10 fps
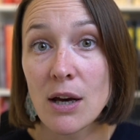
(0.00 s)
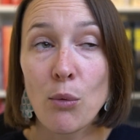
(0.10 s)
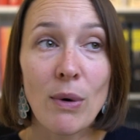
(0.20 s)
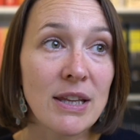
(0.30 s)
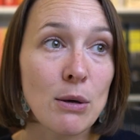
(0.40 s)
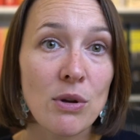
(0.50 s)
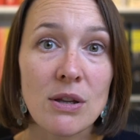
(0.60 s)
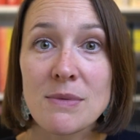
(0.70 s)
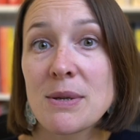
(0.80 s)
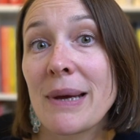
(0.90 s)
whether you want
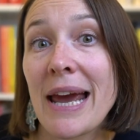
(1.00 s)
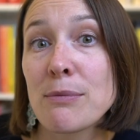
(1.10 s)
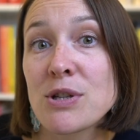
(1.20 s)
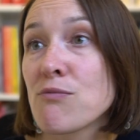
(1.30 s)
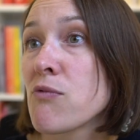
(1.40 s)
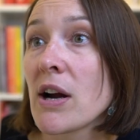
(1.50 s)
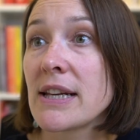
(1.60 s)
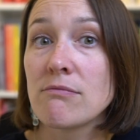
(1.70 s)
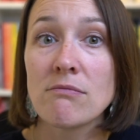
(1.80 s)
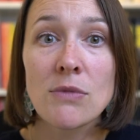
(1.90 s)
them to be able to
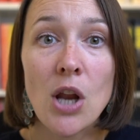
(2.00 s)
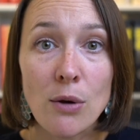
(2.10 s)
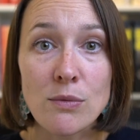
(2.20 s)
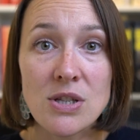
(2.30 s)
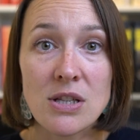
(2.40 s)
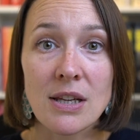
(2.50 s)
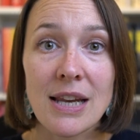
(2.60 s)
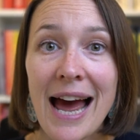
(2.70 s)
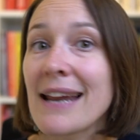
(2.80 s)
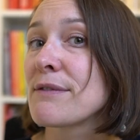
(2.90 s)
write notes and
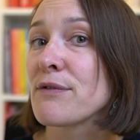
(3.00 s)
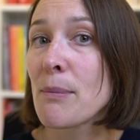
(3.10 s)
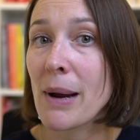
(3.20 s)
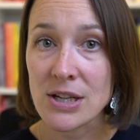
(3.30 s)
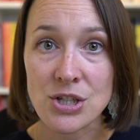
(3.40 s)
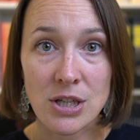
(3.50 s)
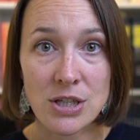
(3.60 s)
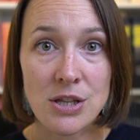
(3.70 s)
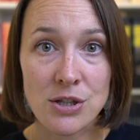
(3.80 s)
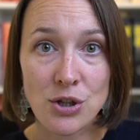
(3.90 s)
add information
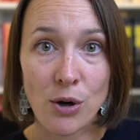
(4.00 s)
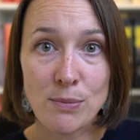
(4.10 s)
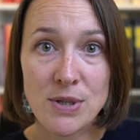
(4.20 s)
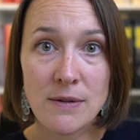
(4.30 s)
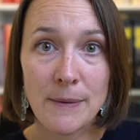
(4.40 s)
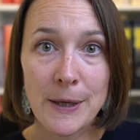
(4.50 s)
to the jobs.